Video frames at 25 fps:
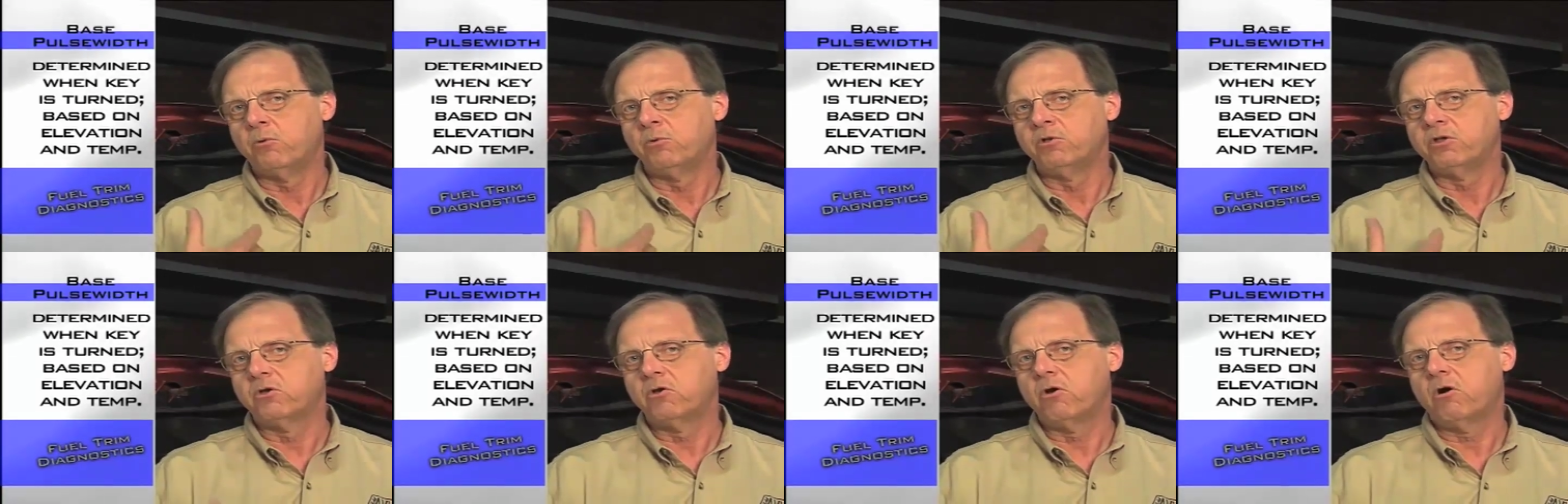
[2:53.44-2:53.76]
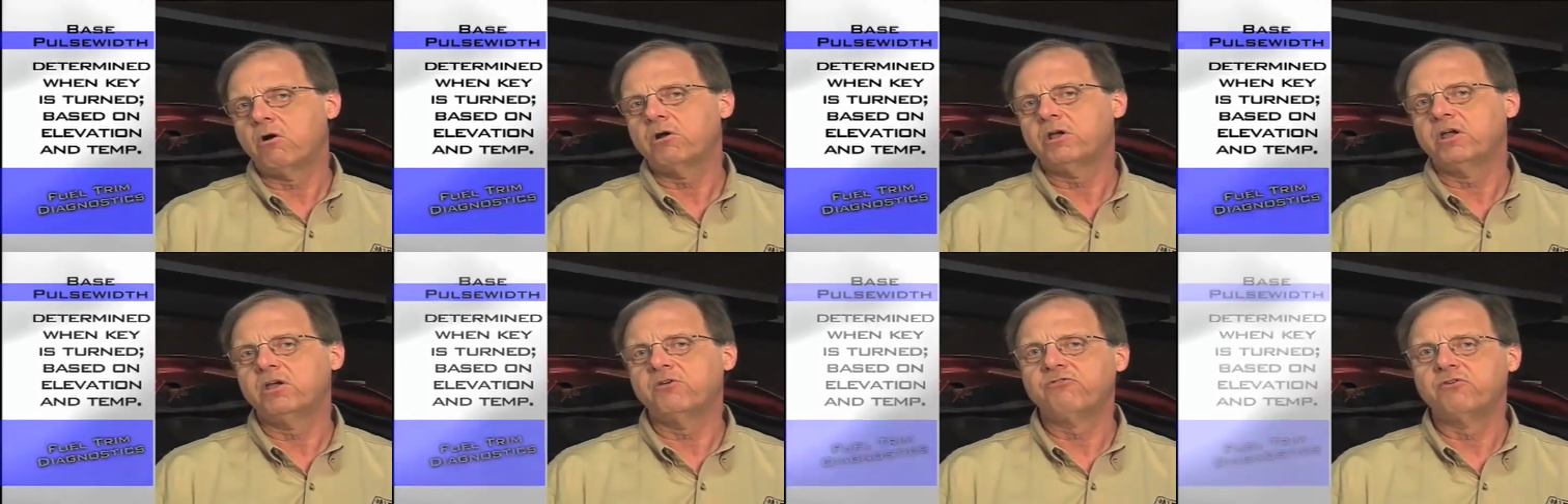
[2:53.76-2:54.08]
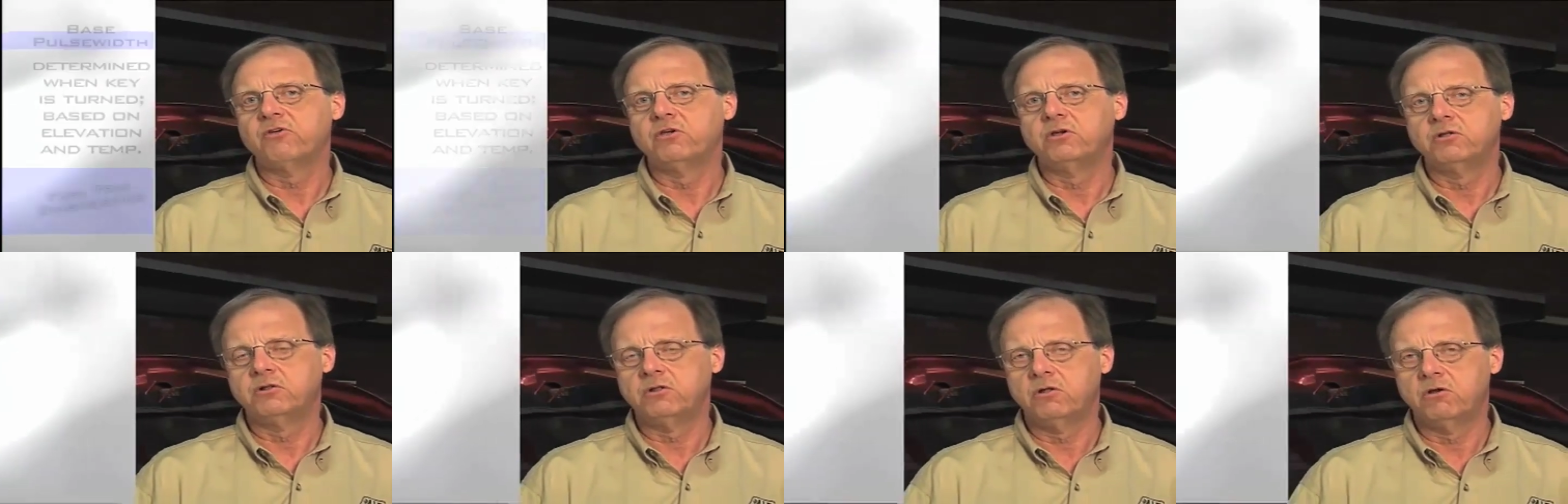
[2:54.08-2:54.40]
Now, when the car
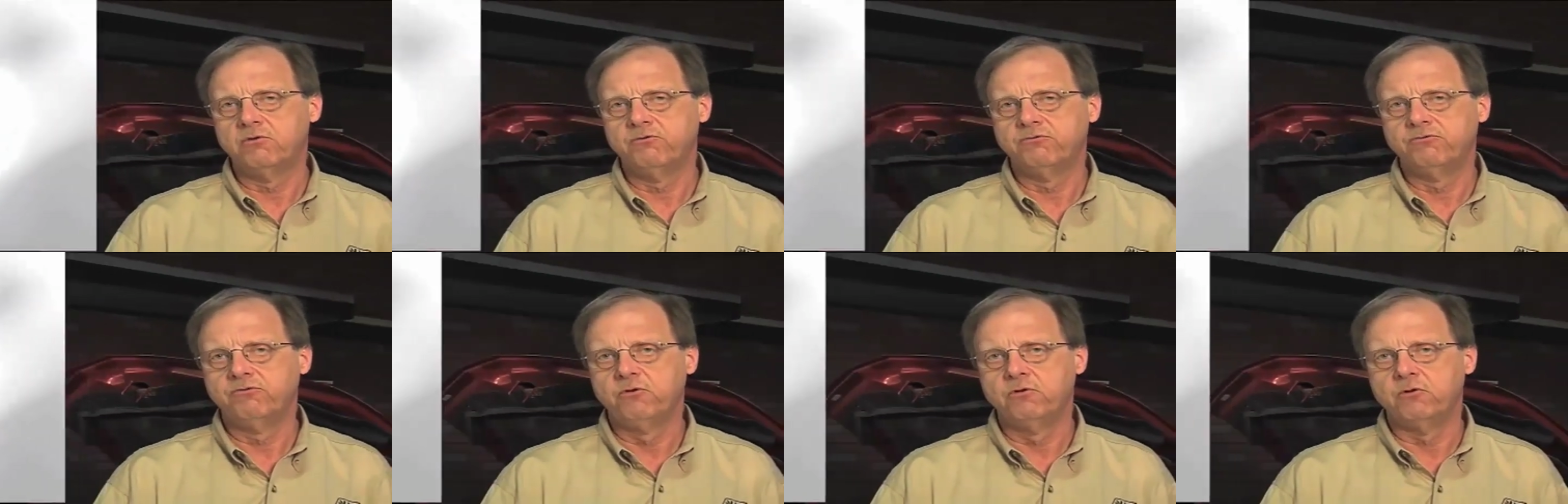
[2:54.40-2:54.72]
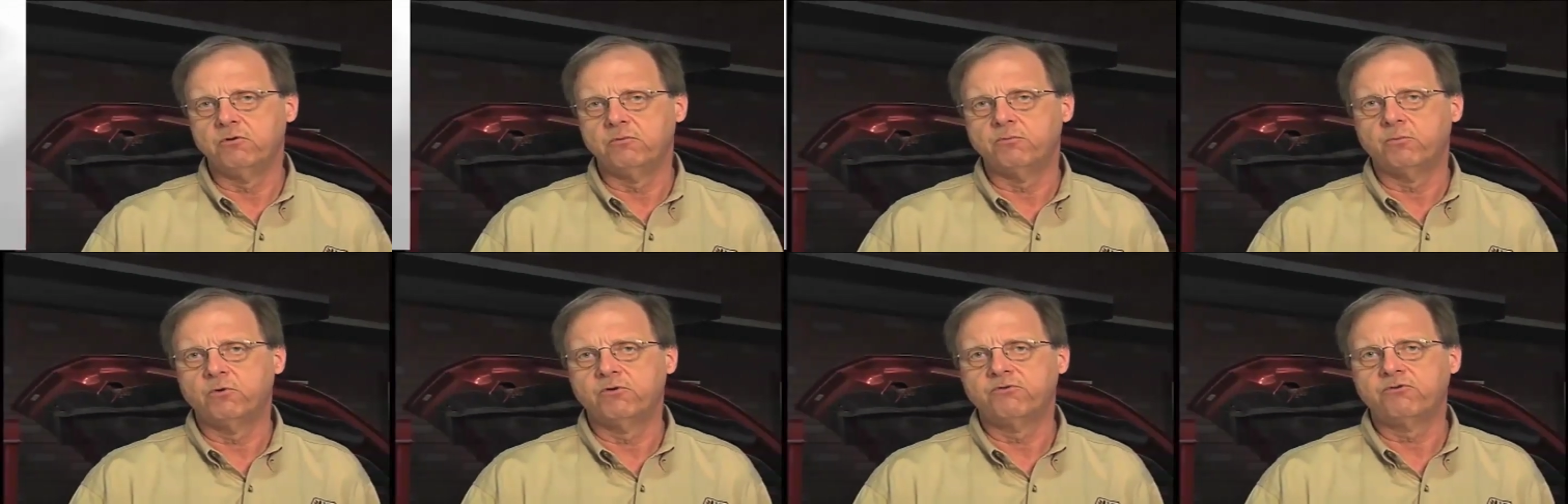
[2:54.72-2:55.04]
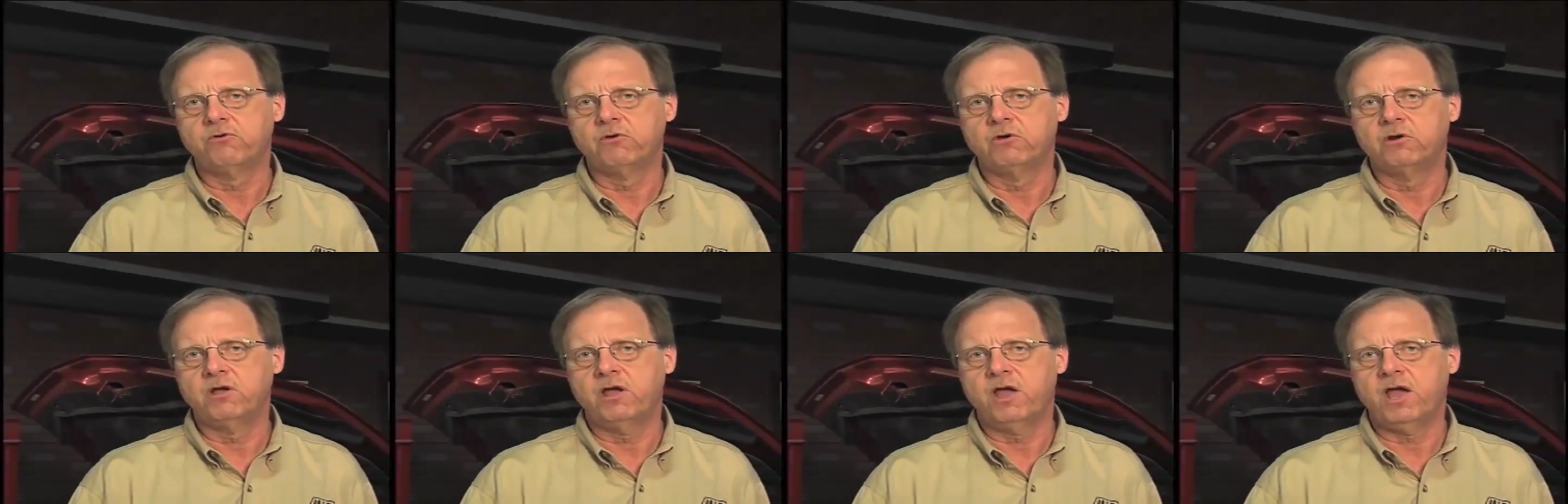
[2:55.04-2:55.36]
gets in closed loop,
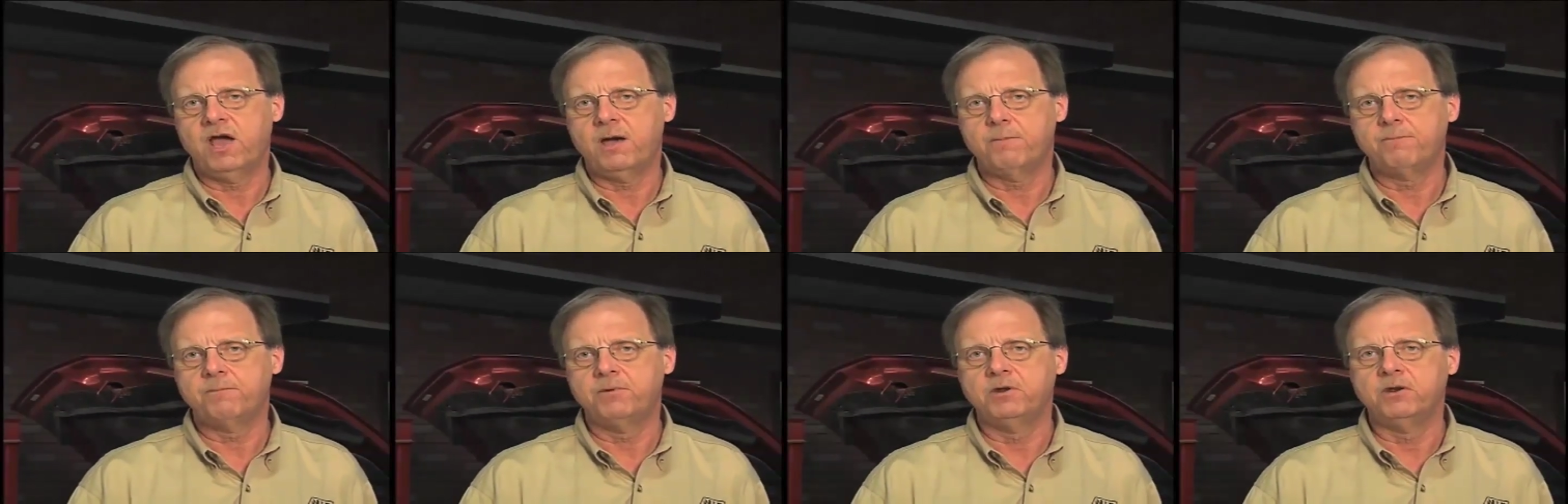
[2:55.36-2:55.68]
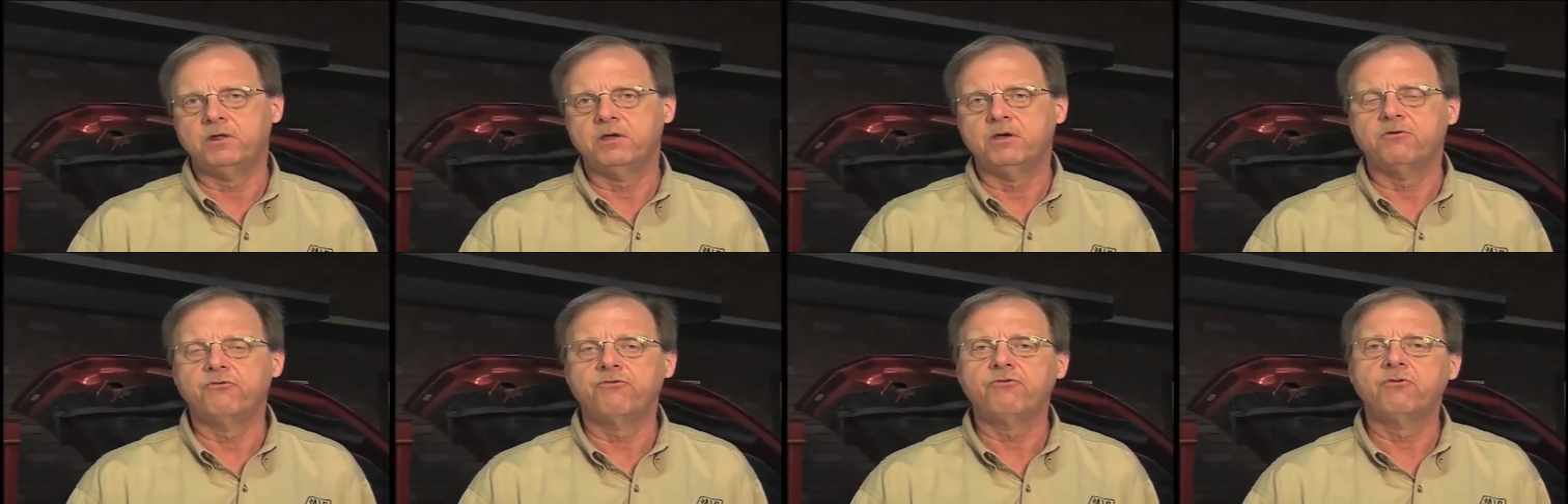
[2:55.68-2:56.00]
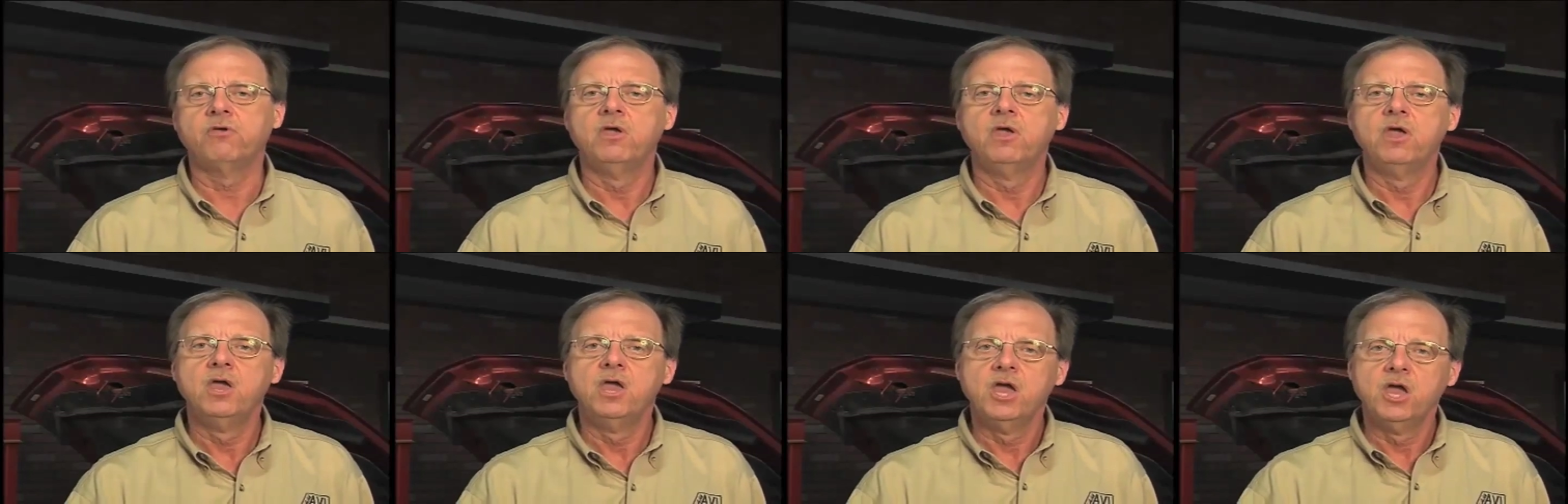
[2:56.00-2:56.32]
what's going to happen
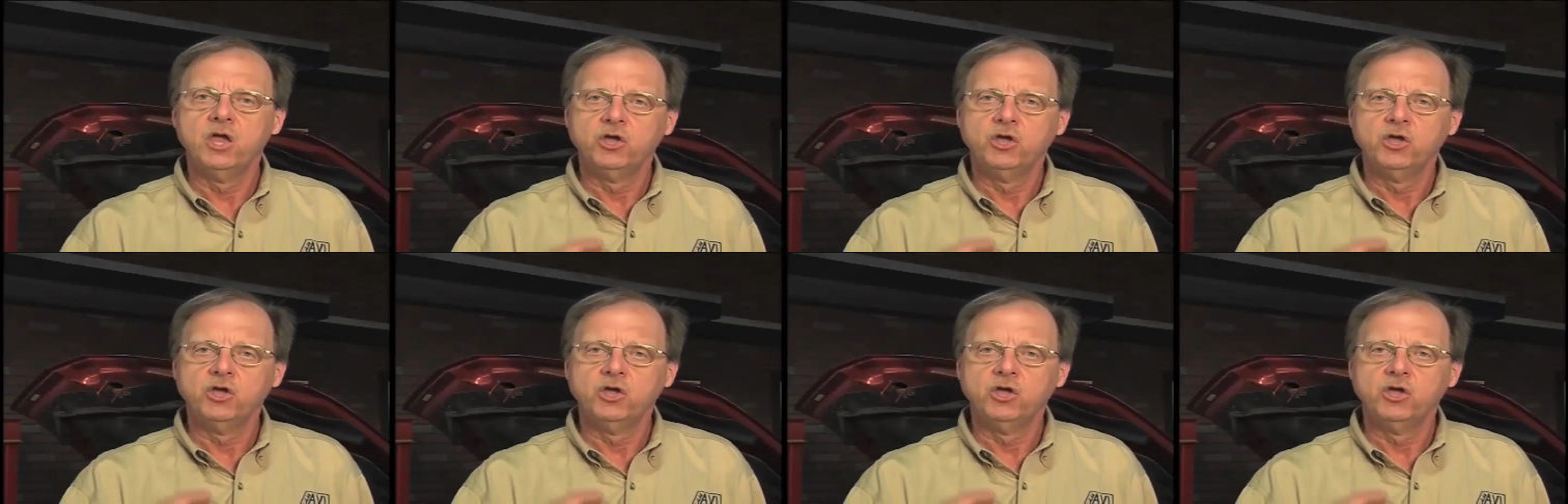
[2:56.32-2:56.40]
is